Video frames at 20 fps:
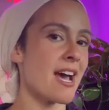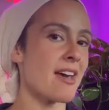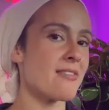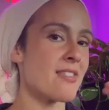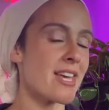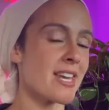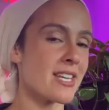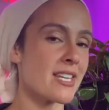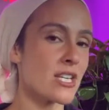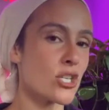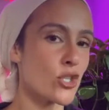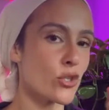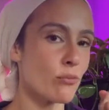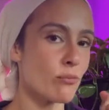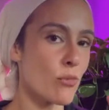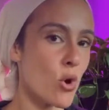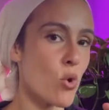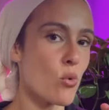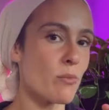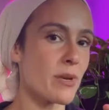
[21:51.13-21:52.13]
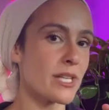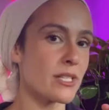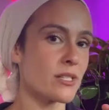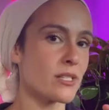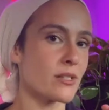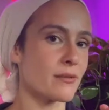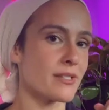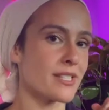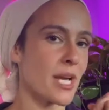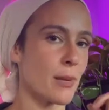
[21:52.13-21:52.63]
And that initial
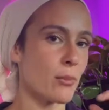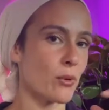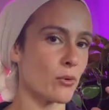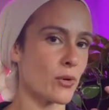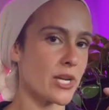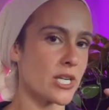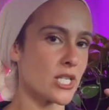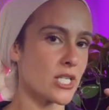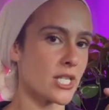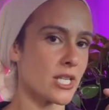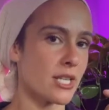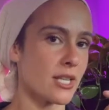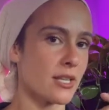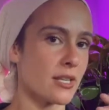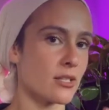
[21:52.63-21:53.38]
moment of separation